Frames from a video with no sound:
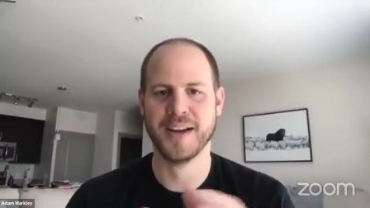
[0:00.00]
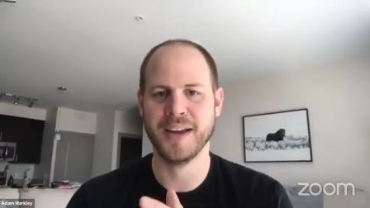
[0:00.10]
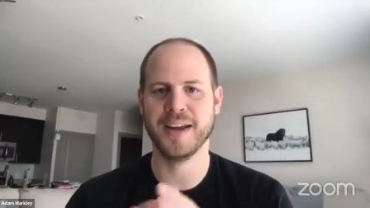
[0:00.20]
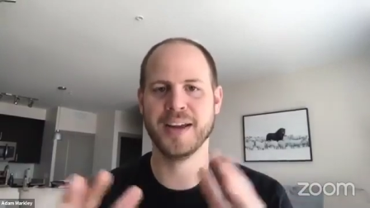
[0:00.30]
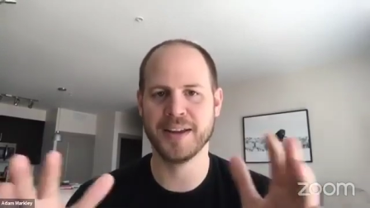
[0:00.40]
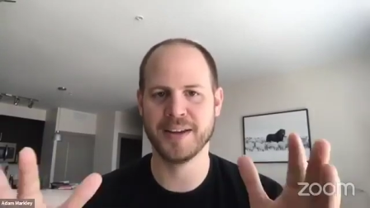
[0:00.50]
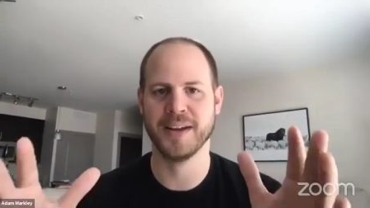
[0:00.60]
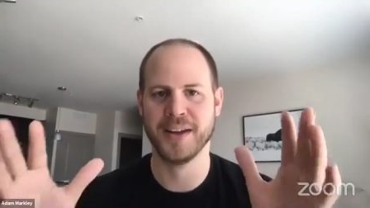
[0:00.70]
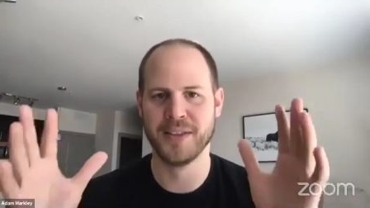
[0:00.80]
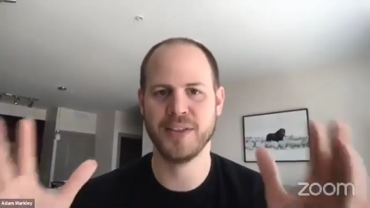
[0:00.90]

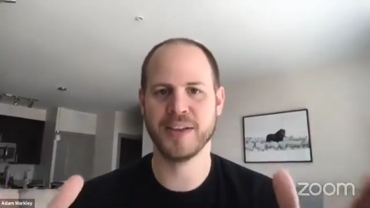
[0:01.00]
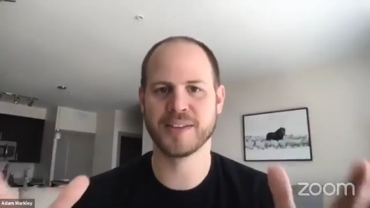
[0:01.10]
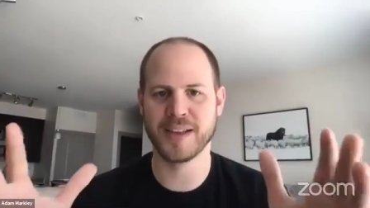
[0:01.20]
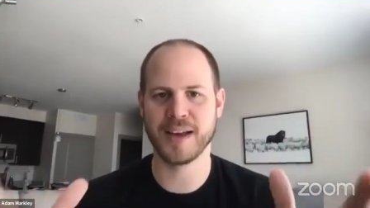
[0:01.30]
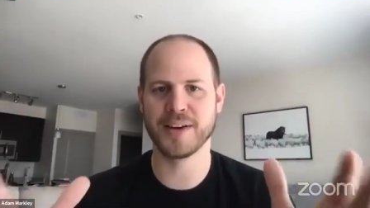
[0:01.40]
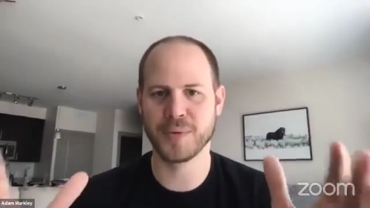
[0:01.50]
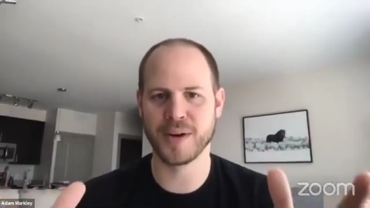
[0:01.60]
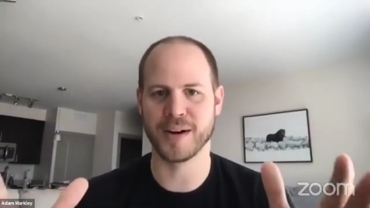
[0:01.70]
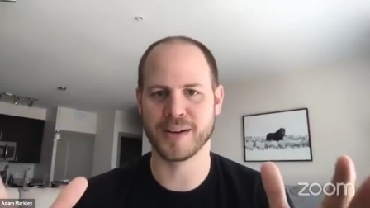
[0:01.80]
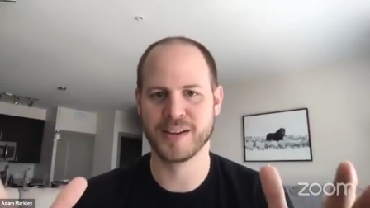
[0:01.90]
in this line of
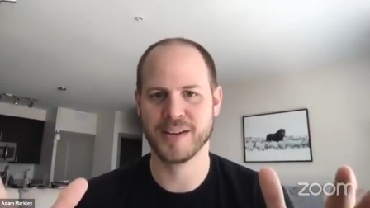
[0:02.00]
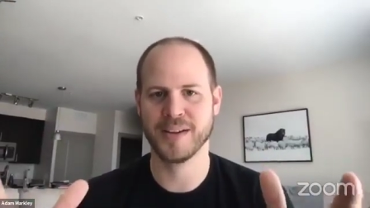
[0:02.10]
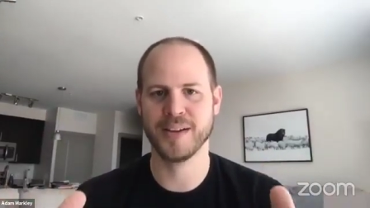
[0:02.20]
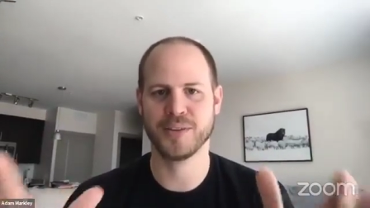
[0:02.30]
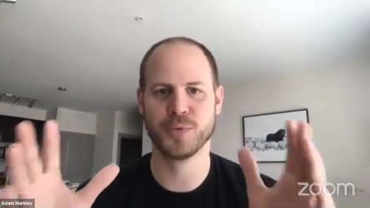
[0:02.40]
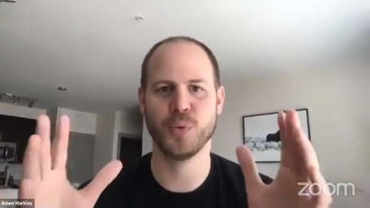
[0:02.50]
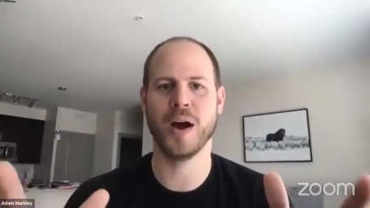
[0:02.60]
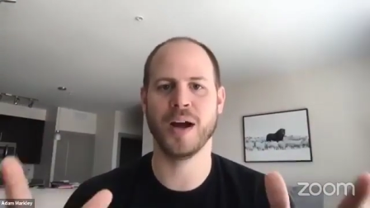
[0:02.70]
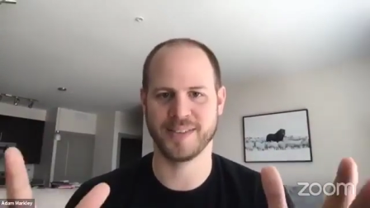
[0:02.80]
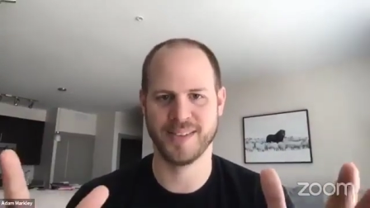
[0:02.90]
work is
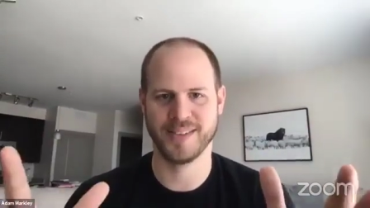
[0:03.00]
what?